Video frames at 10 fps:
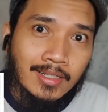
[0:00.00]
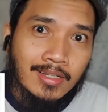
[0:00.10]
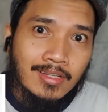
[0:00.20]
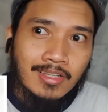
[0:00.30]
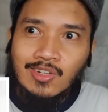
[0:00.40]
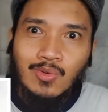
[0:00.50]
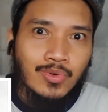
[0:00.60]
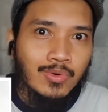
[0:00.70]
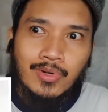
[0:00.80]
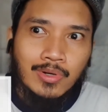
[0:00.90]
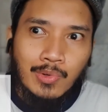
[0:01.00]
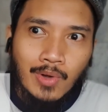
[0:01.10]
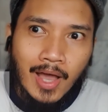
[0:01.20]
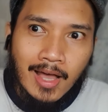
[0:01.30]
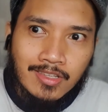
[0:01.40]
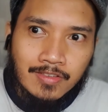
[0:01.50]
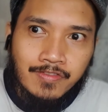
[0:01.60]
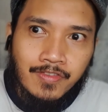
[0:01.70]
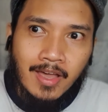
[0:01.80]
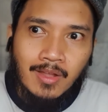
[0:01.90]
You know, we're as a
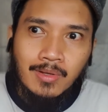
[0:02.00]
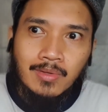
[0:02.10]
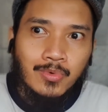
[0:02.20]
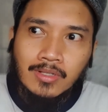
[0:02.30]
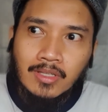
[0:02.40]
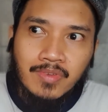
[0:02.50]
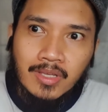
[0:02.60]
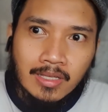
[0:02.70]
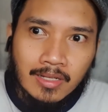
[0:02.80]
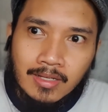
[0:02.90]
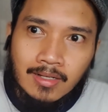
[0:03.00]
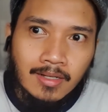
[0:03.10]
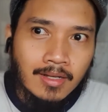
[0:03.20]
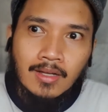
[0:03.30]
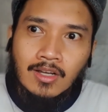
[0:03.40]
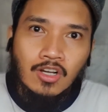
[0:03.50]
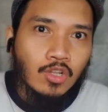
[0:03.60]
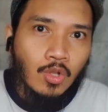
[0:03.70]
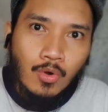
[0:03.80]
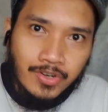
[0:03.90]
fan, we're living in a
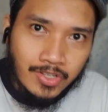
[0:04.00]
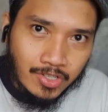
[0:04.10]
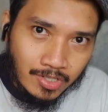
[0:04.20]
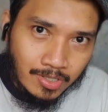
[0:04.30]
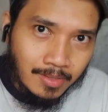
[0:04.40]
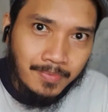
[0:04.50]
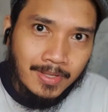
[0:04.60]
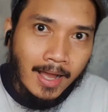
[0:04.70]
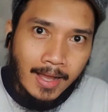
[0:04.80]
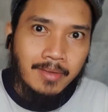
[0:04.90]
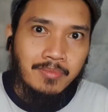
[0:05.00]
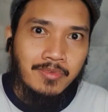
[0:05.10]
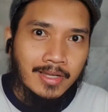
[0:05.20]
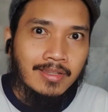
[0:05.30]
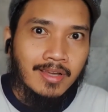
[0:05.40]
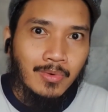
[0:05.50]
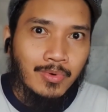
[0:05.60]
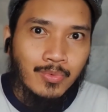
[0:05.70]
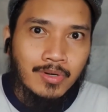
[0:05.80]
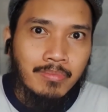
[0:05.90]
glorious time right now.
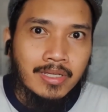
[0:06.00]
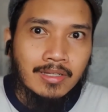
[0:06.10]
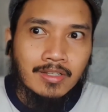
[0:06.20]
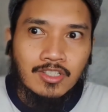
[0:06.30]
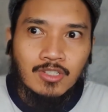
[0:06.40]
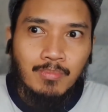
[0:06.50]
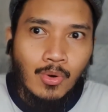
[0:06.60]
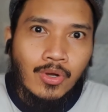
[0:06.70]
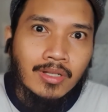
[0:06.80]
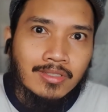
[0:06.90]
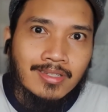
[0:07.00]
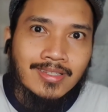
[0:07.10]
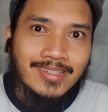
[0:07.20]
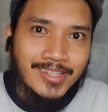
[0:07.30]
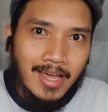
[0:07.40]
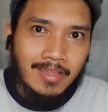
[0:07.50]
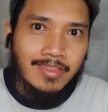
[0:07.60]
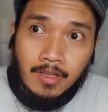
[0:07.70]
We're being spoiled to death.